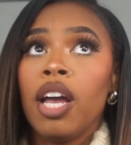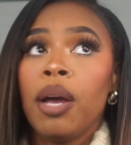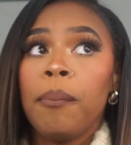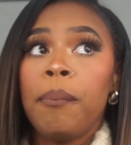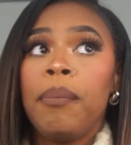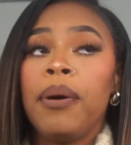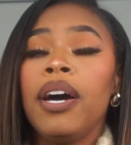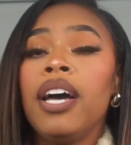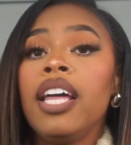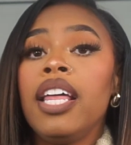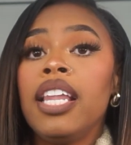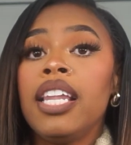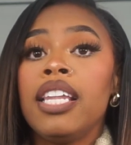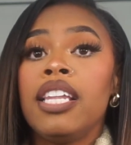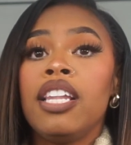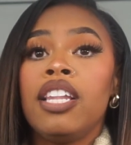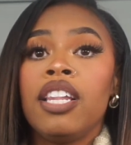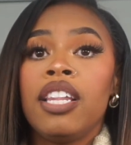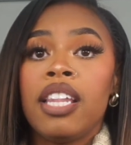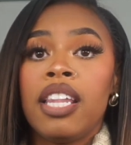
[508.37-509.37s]
Put
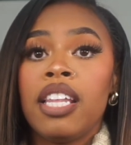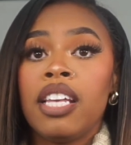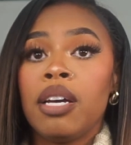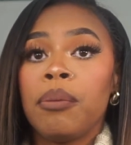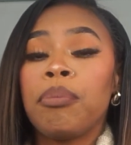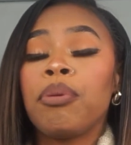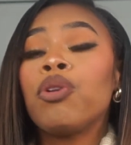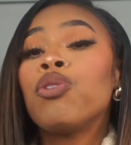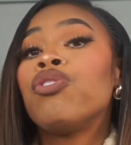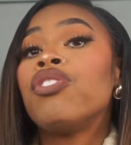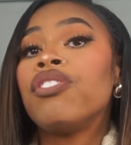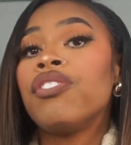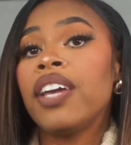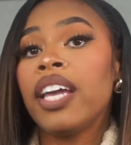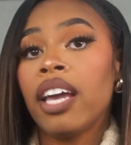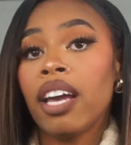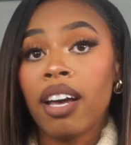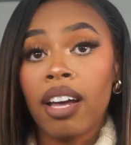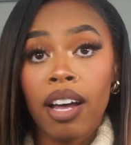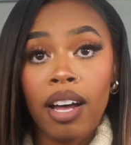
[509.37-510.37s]
the proof of
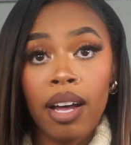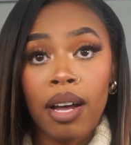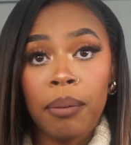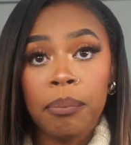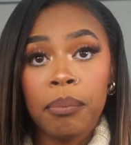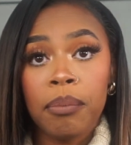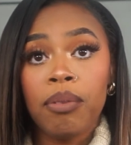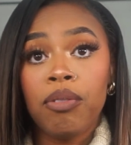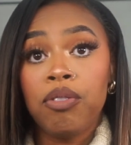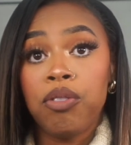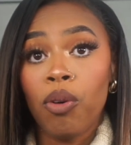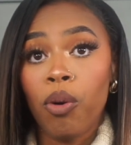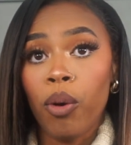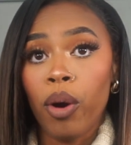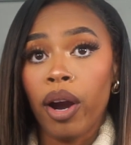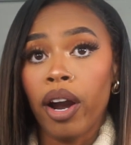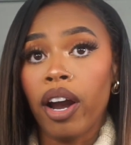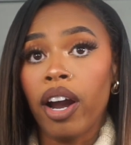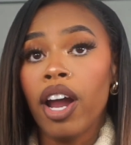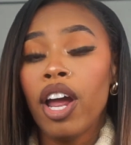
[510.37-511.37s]
income
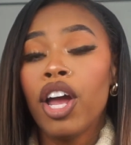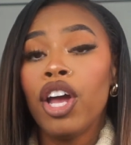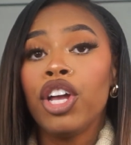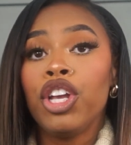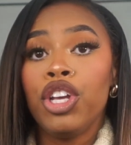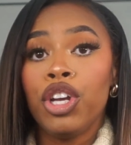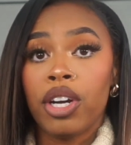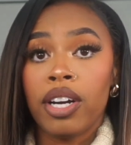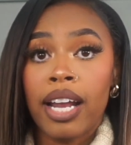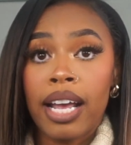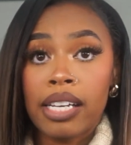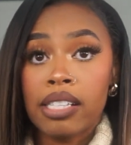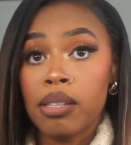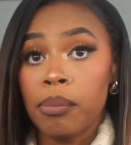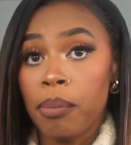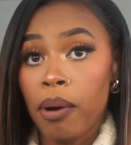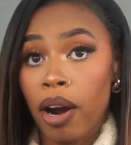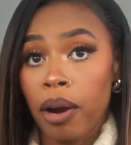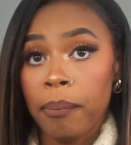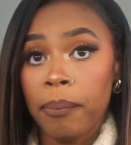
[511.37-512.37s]
for your next
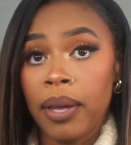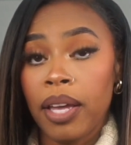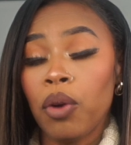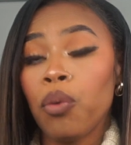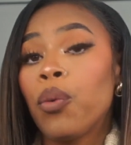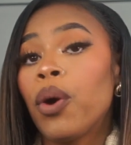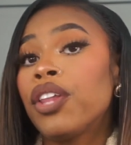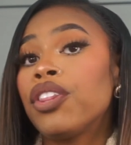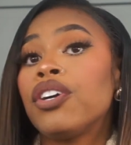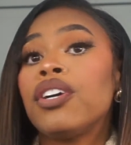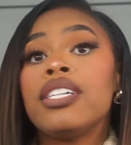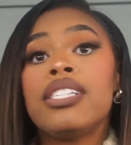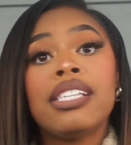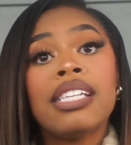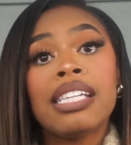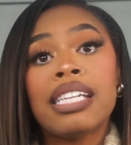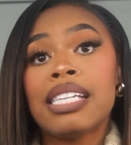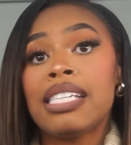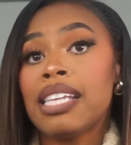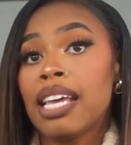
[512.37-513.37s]
apartment, whether it's
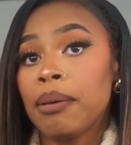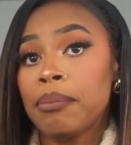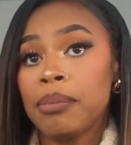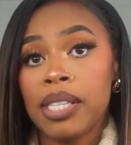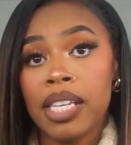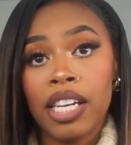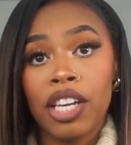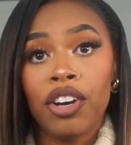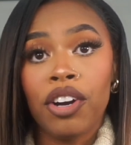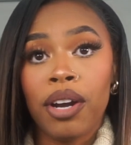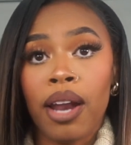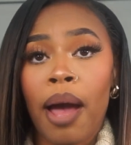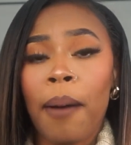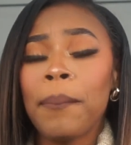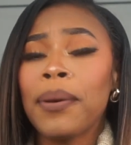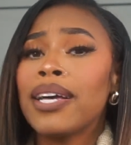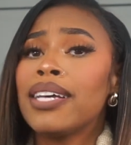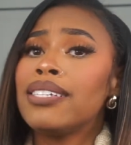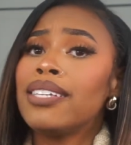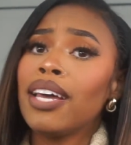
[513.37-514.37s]
in the same city or not,
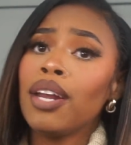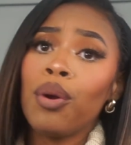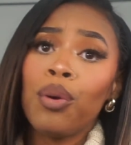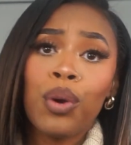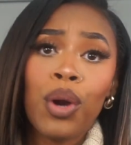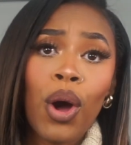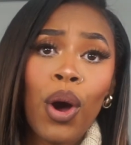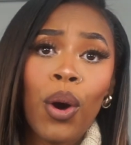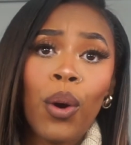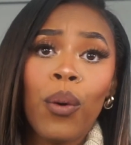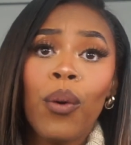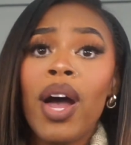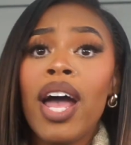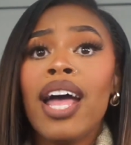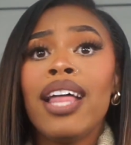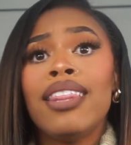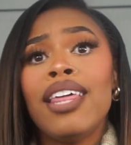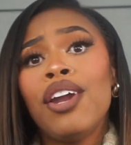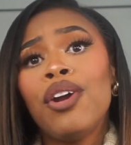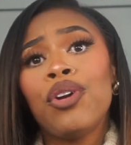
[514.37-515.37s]
because they don't know
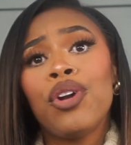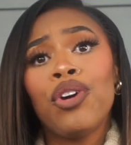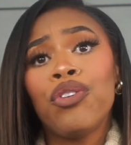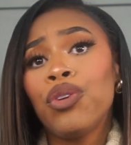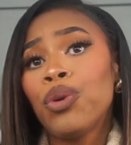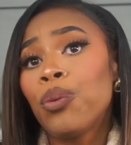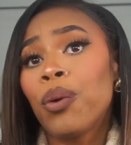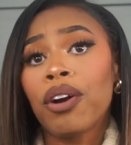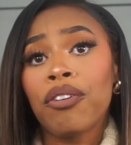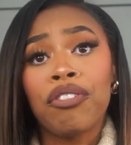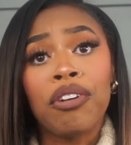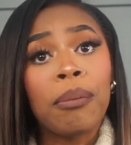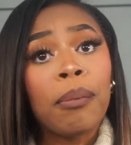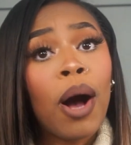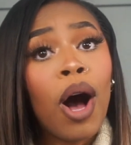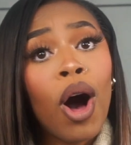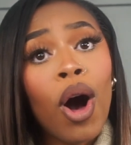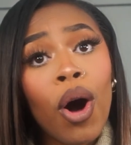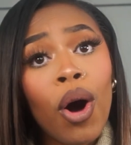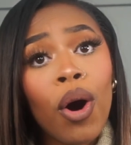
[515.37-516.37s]
if you work from
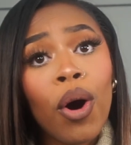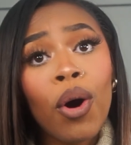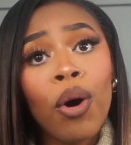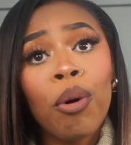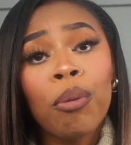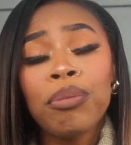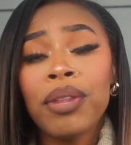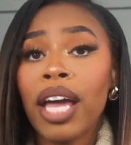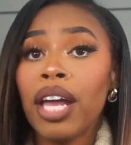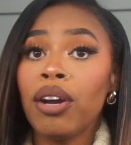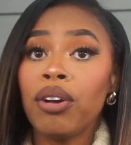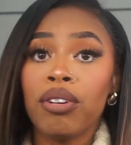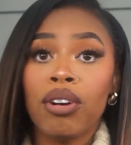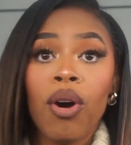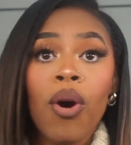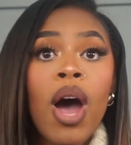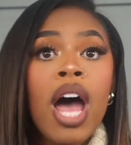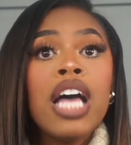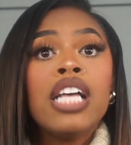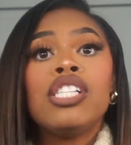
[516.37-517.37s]
home, they don't know.
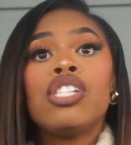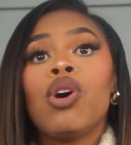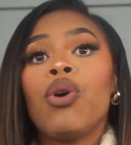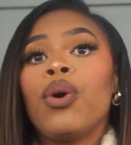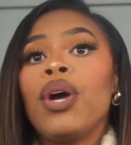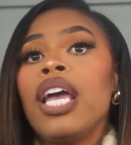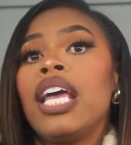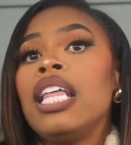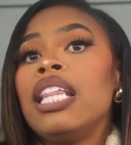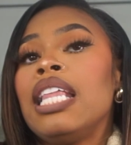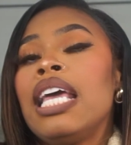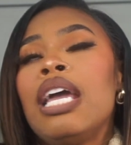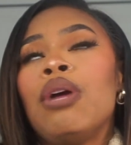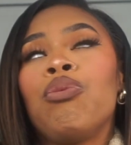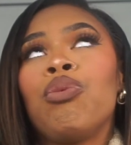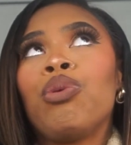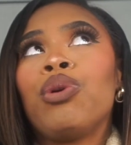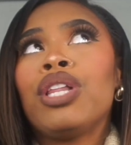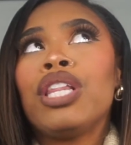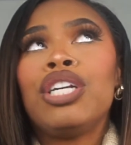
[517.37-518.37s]
So it
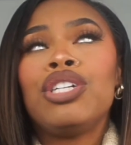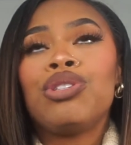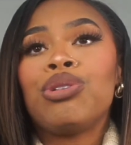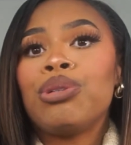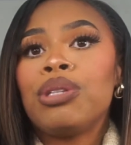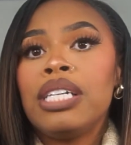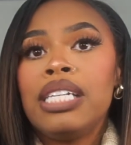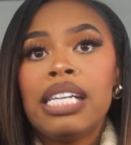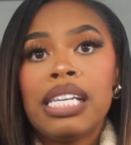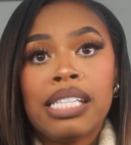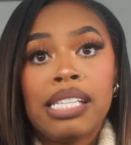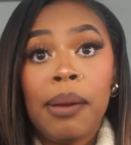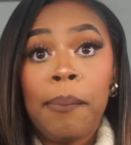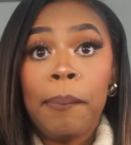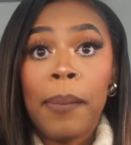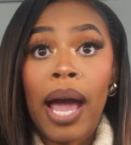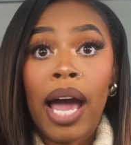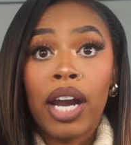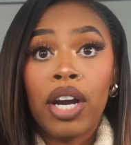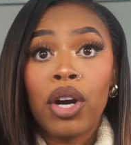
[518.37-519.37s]
really truly doesn't
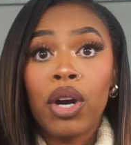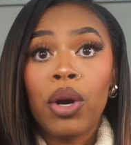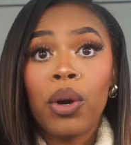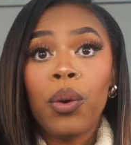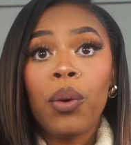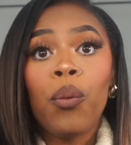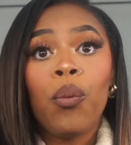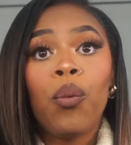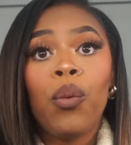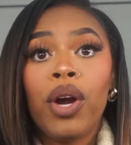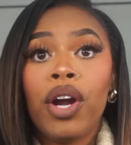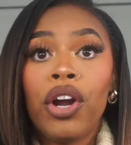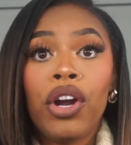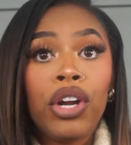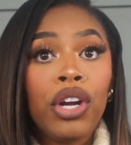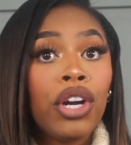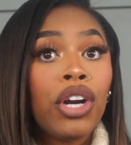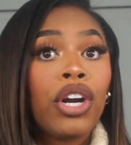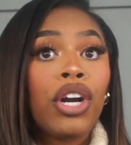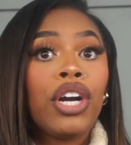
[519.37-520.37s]
matter where
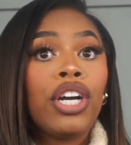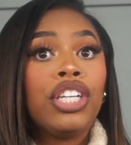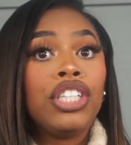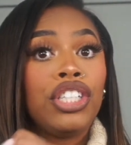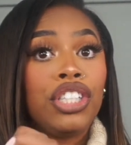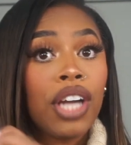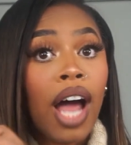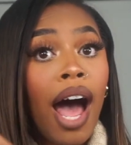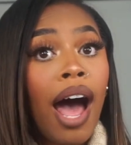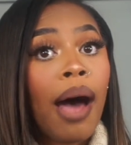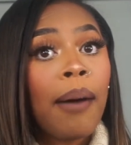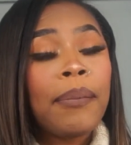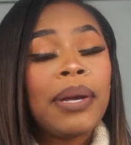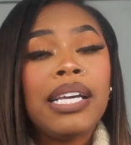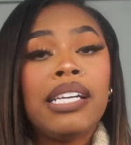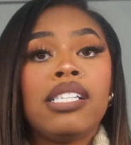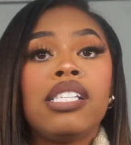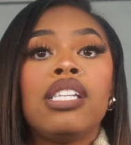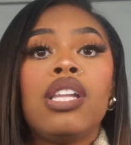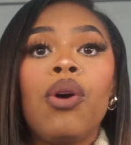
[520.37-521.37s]
your job
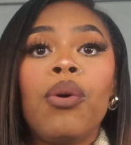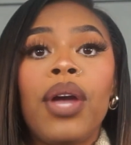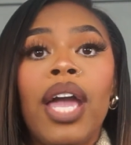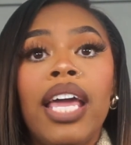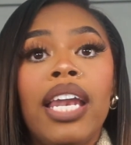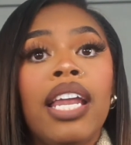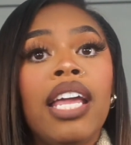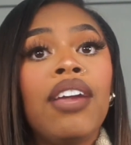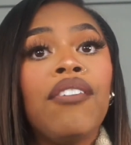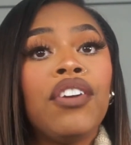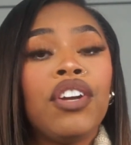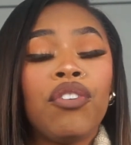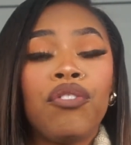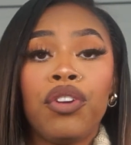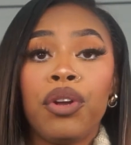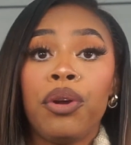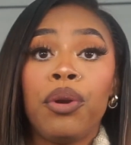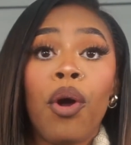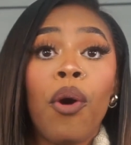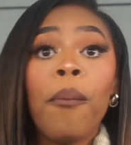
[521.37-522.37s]
is located, even if
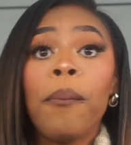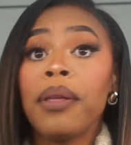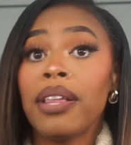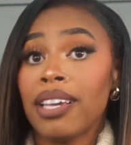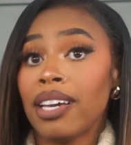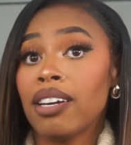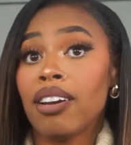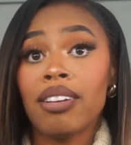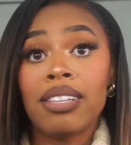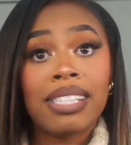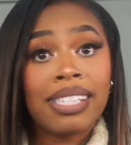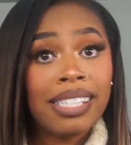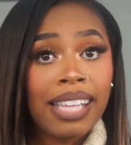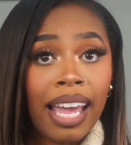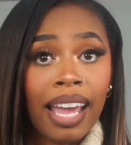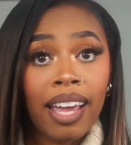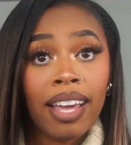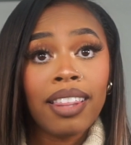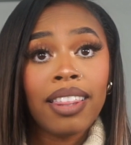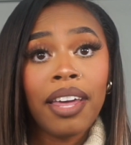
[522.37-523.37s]
you don't plan on
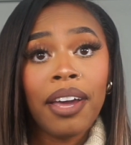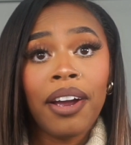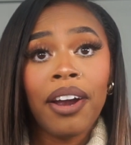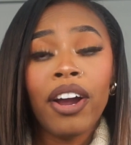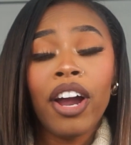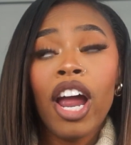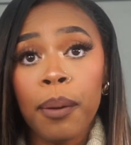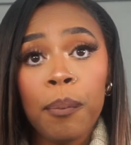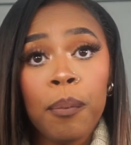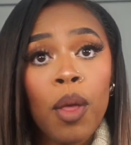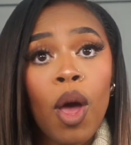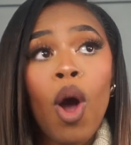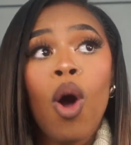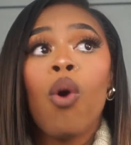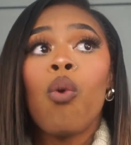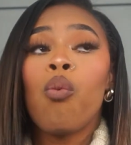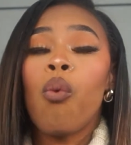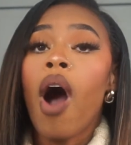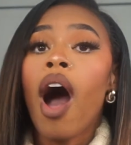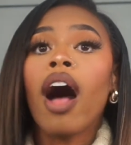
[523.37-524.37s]
staying there
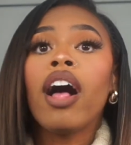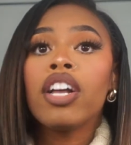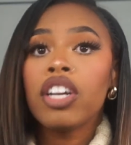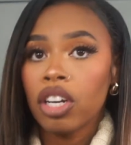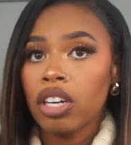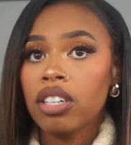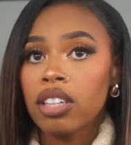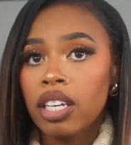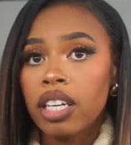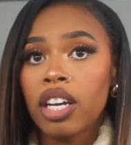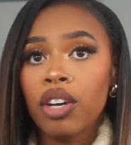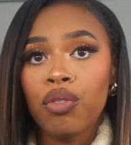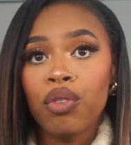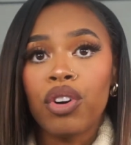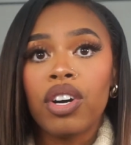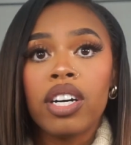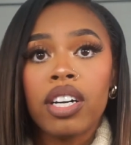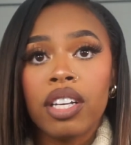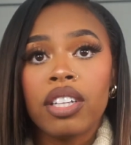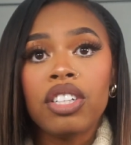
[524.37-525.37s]
while you're looking for
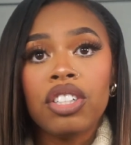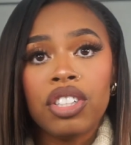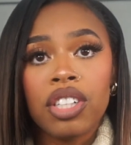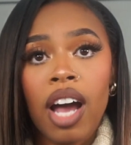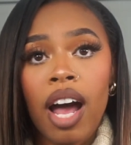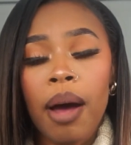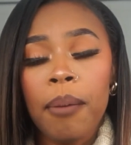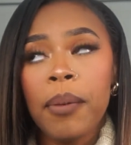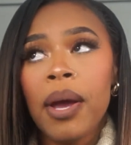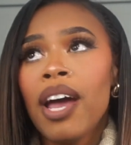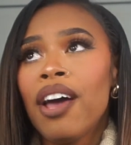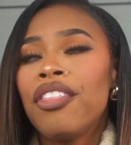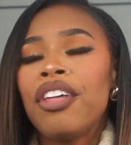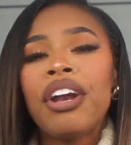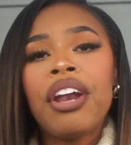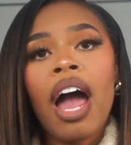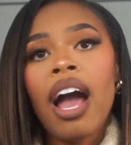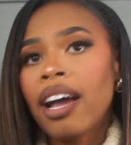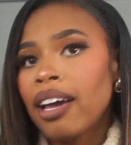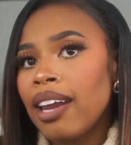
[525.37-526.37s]
another job. They're
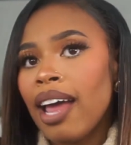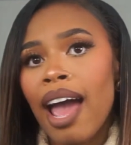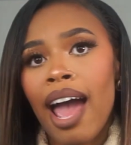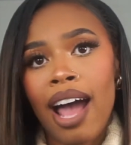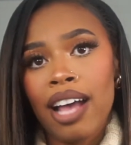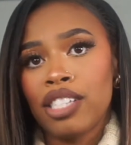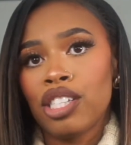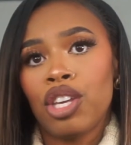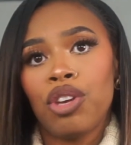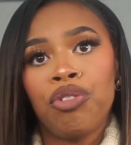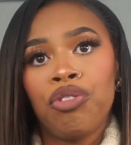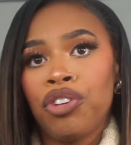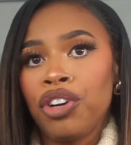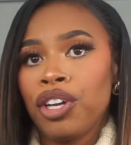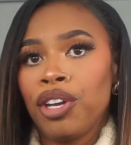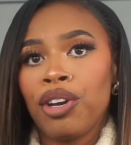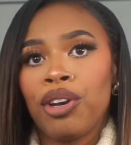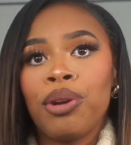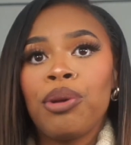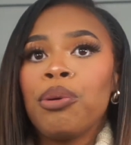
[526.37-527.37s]
not going to ask you for
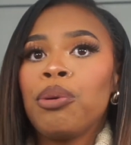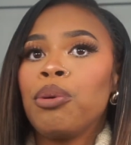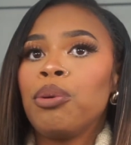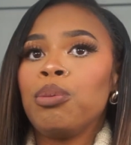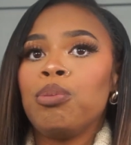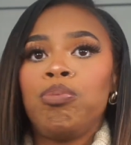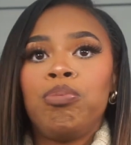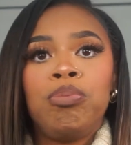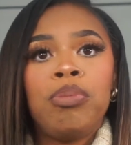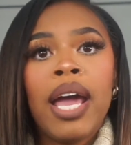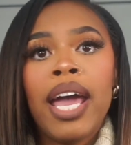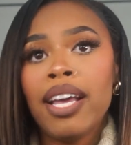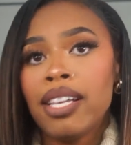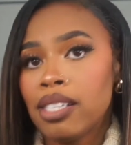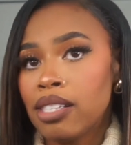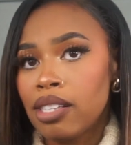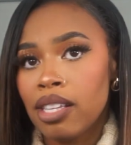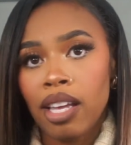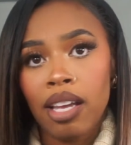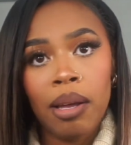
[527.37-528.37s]
your new pay
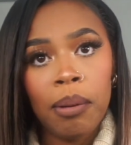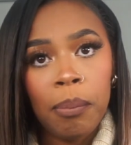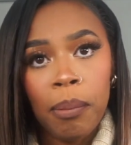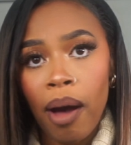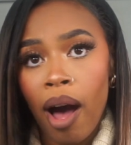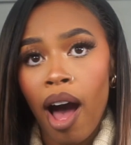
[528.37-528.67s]
stub,